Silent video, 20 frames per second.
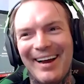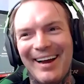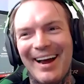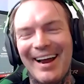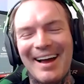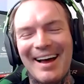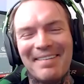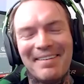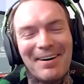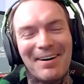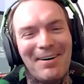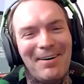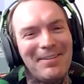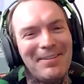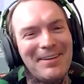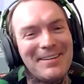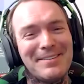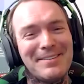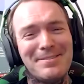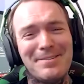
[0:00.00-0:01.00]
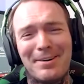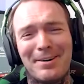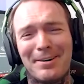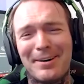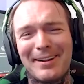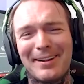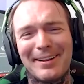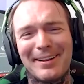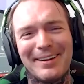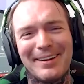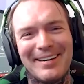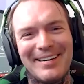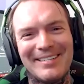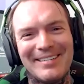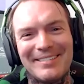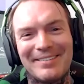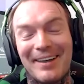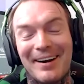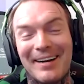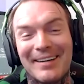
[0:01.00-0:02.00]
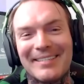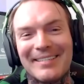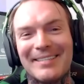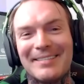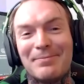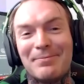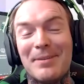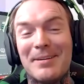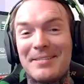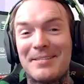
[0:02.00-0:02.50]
and having all these nerdy little Easter eggs is when